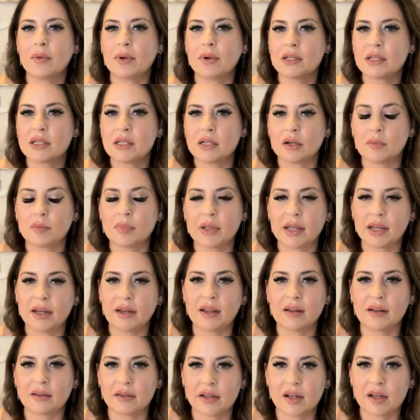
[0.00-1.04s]
want to start
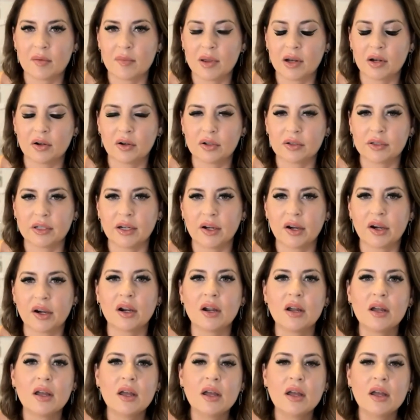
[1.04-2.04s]
planning a little bit earlier.